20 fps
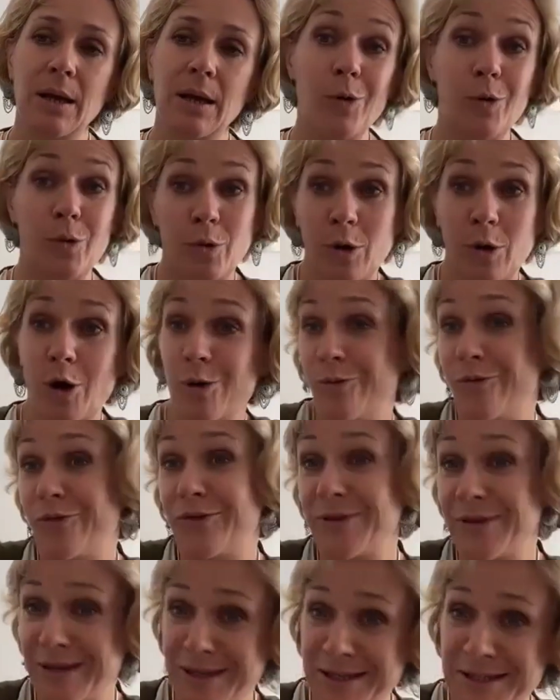or
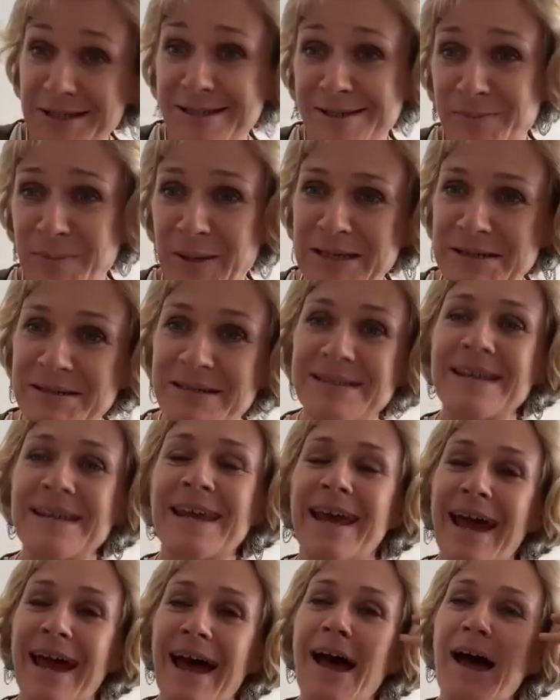hopefully an independent,
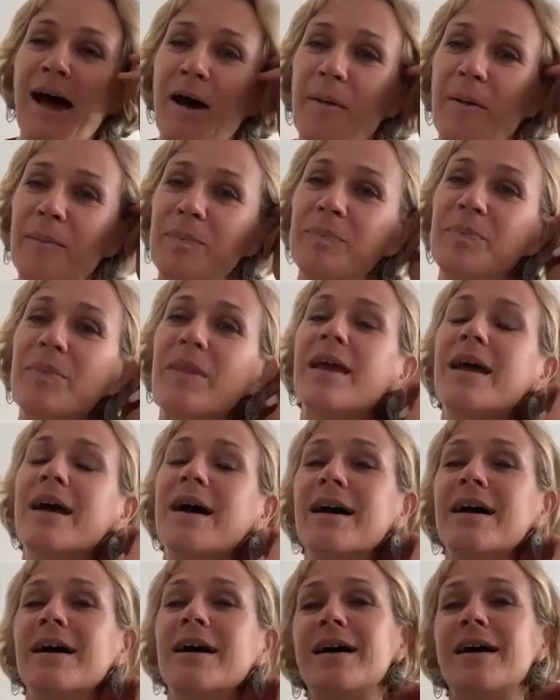
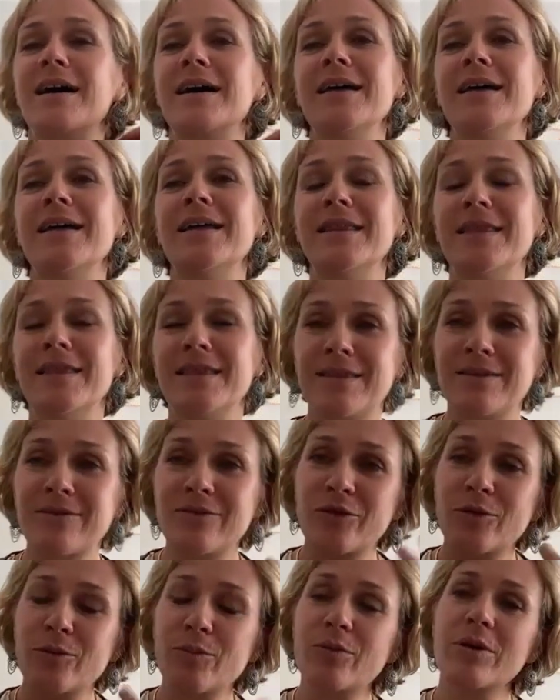
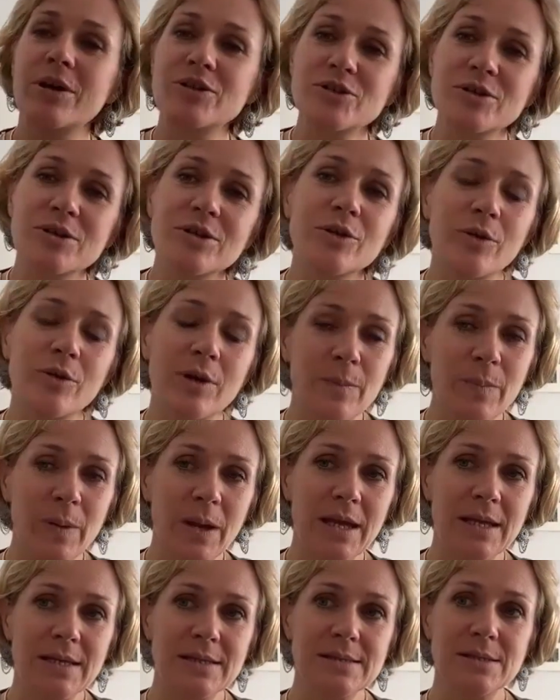to pressure your
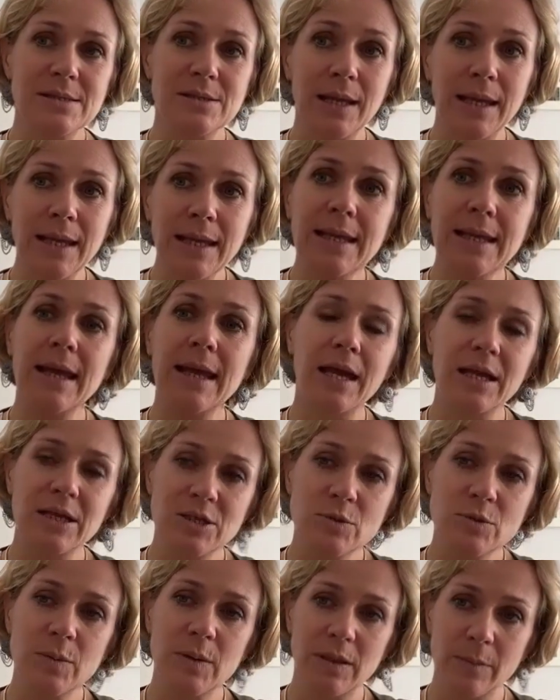MPs to
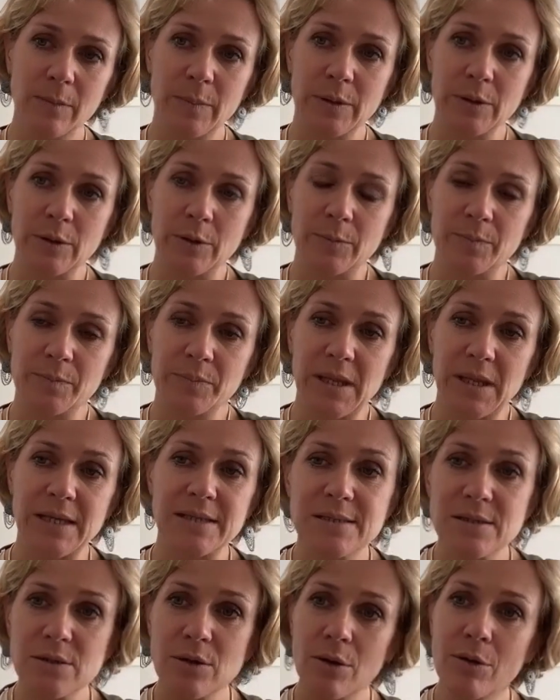engage with the bill.
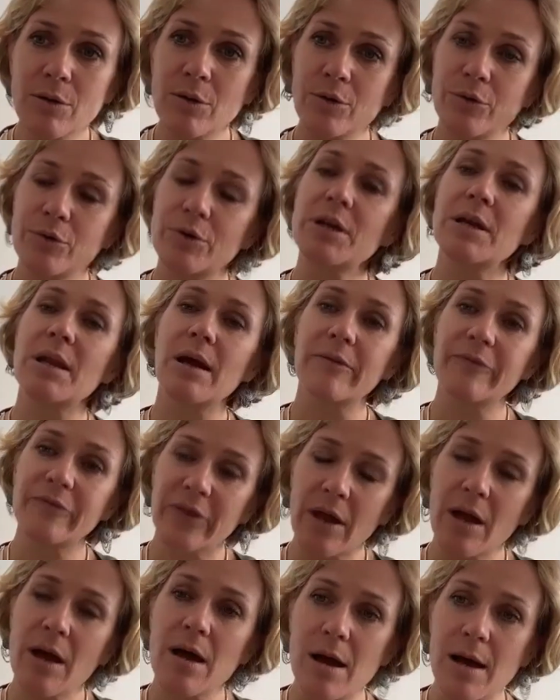It's not good enough
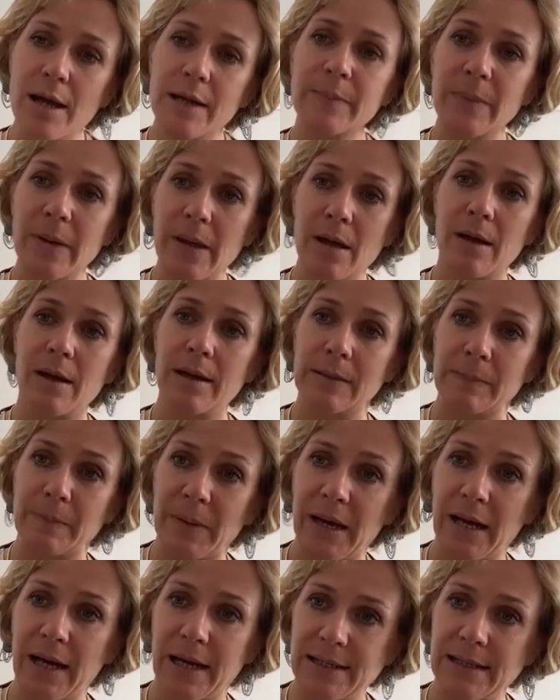to hide behind
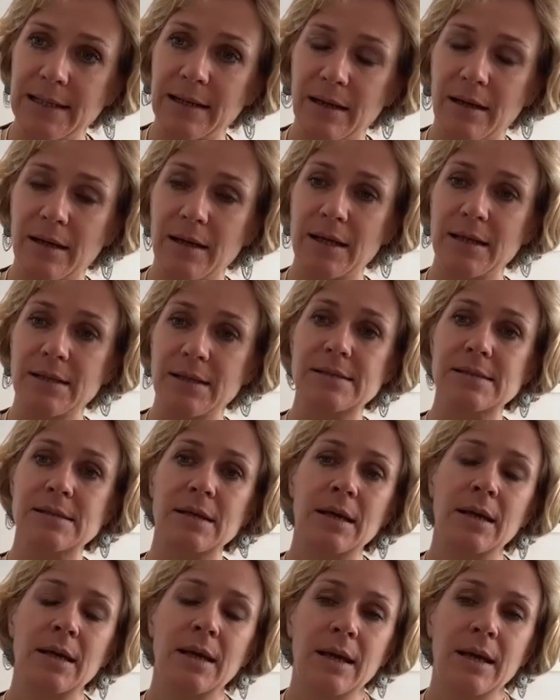party lines.